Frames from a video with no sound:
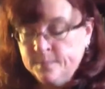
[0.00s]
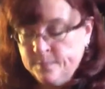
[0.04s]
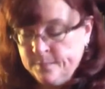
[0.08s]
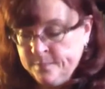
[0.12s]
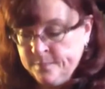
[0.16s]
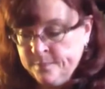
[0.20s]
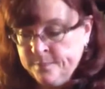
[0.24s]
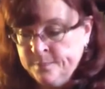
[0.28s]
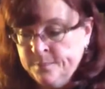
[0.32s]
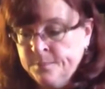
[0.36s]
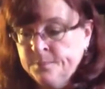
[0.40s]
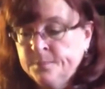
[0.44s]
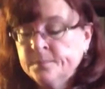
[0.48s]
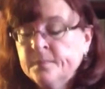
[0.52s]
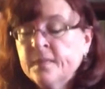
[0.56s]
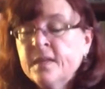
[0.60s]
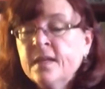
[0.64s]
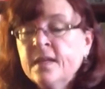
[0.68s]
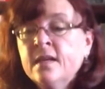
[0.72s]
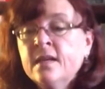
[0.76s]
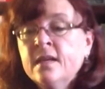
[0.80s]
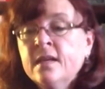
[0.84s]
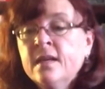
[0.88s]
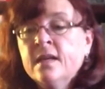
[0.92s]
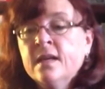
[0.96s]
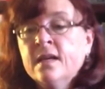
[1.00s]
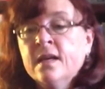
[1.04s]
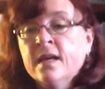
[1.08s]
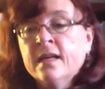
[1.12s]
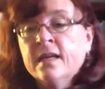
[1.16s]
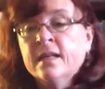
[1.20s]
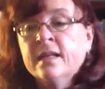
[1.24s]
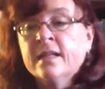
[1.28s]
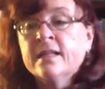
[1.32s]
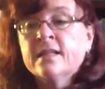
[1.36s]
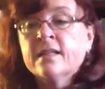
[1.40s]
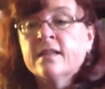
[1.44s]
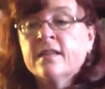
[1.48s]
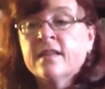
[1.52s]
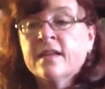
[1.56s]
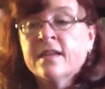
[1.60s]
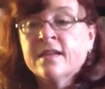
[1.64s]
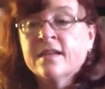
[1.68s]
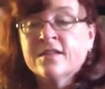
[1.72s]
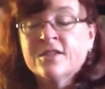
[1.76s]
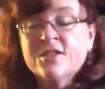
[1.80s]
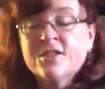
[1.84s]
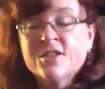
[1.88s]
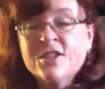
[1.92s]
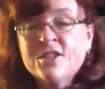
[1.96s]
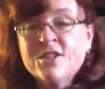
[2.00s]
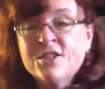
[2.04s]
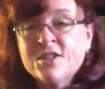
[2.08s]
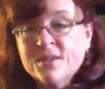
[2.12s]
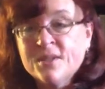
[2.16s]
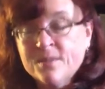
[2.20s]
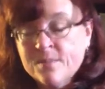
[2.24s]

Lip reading: I'd like to thank the judging